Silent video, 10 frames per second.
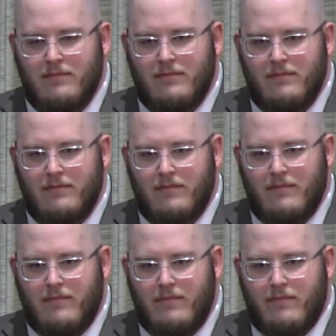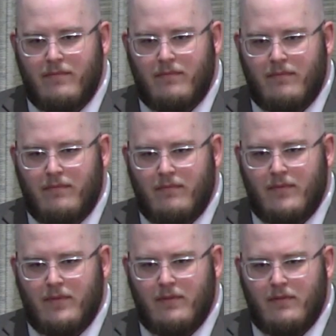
(no one is talking)